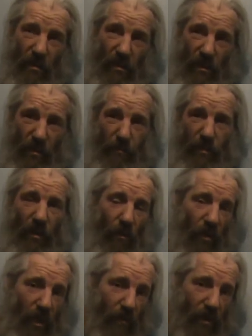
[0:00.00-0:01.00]
is
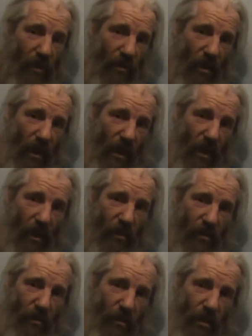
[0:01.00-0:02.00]
purely because I like
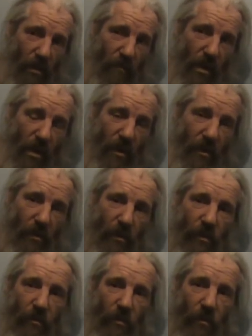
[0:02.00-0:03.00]
to turn around and
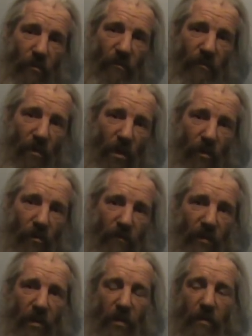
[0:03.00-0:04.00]
control the final
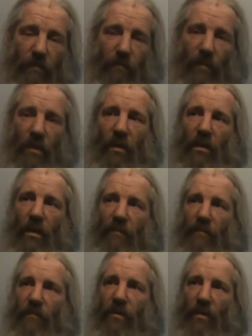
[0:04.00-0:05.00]
figure.
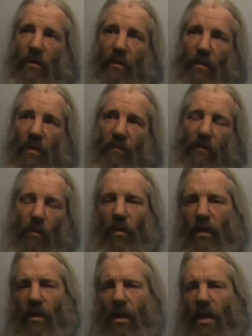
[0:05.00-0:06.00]
If I
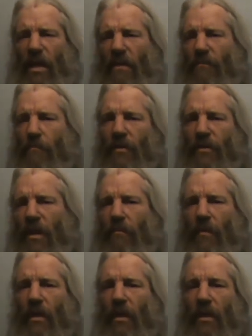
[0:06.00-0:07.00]
want an 11%
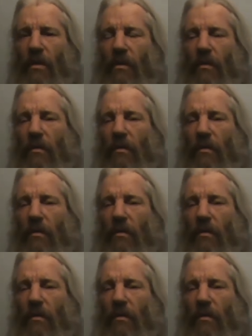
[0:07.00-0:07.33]
mead,